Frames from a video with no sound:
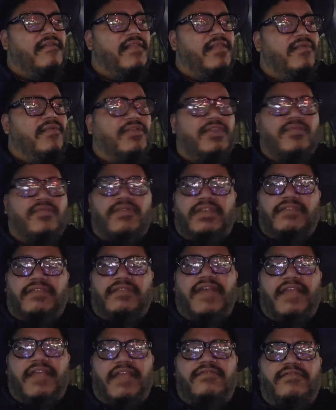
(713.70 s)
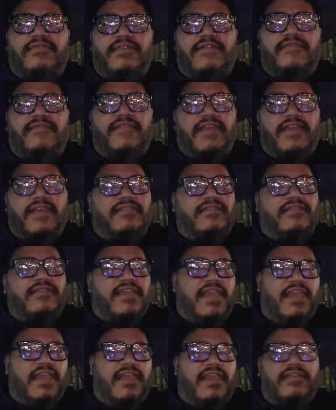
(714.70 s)
when you want to tattoo your face and
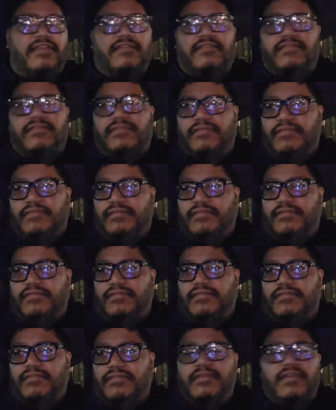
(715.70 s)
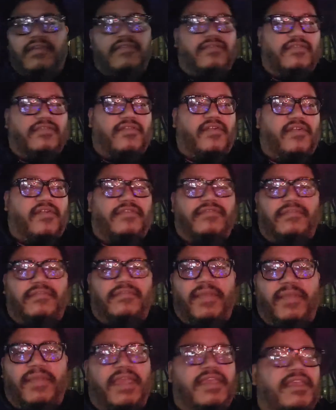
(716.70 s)
your hands. There's a cost to
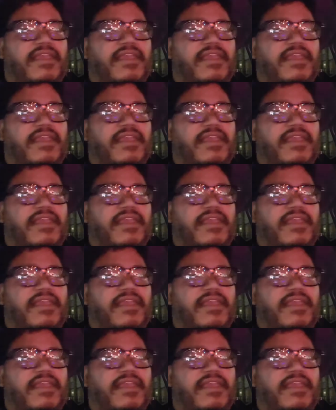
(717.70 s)
pay